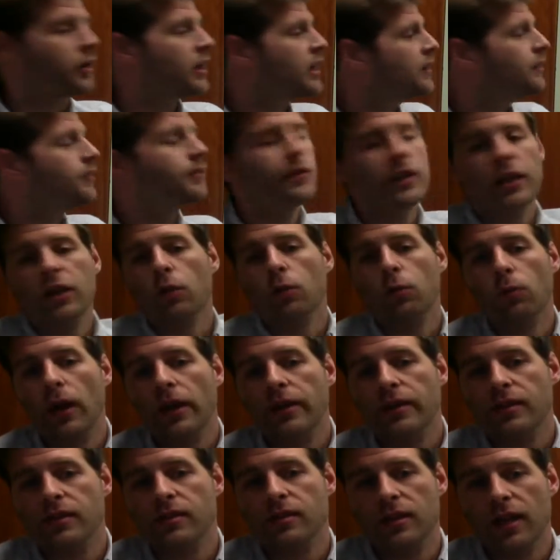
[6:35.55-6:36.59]
Even if they don't write
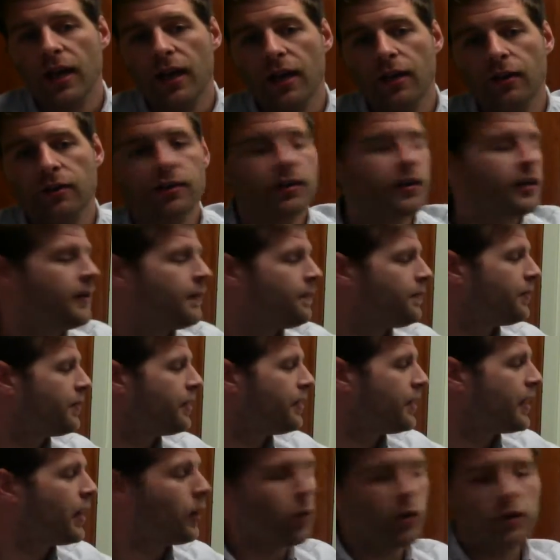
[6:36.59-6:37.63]
this down,
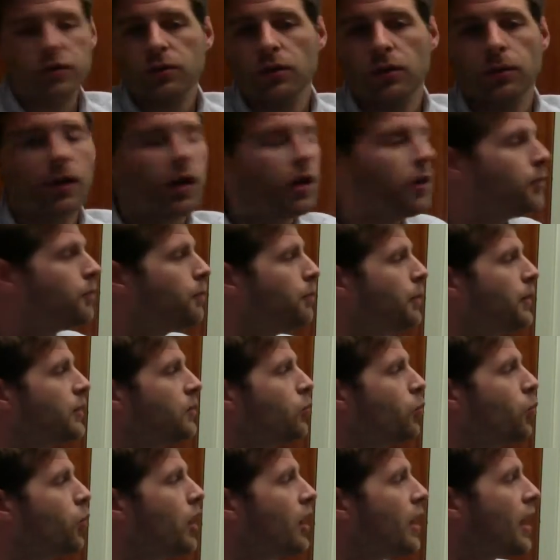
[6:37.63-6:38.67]
that works really well. But
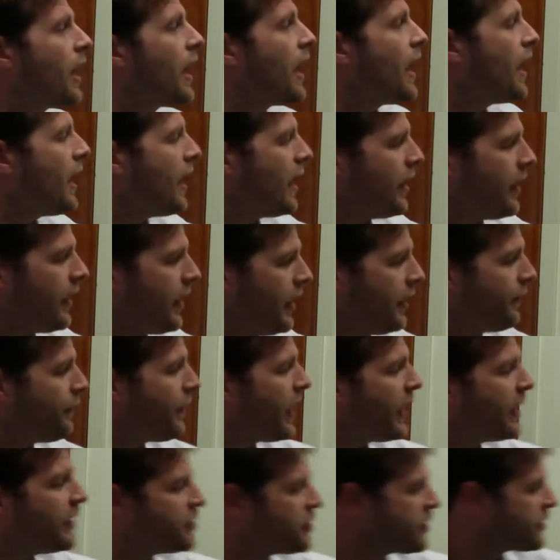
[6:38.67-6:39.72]
if I
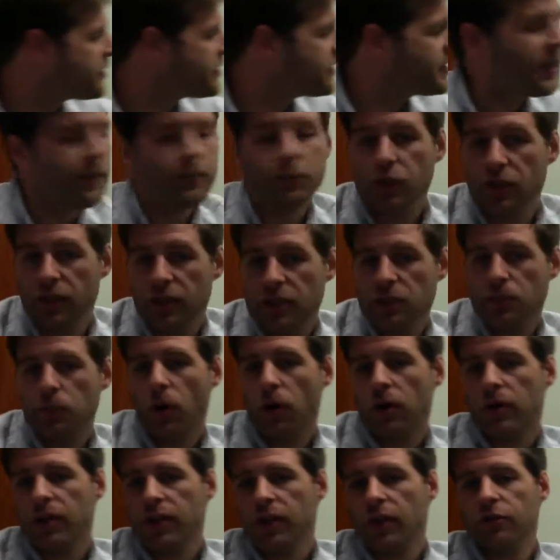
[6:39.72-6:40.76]
had just skipped to this
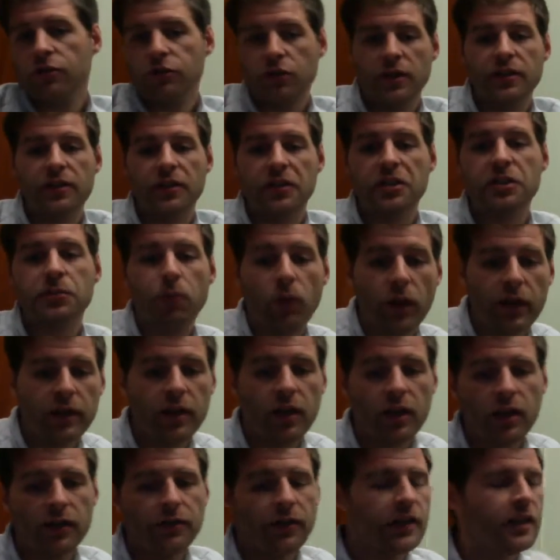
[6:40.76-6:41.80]
part here and tried to explain
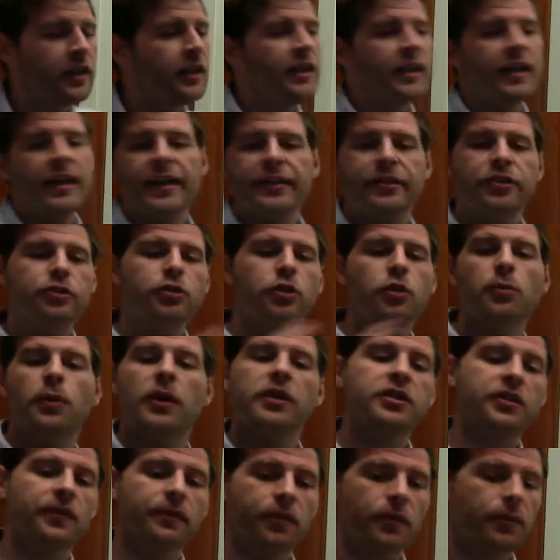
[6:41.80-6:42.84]
all of it, it's too
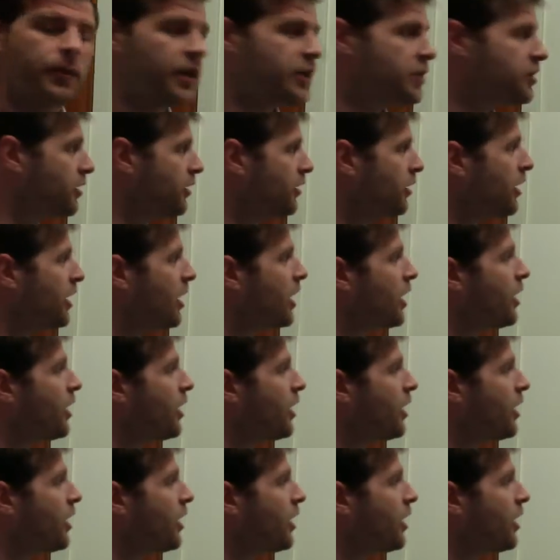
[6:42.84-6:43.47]
much information.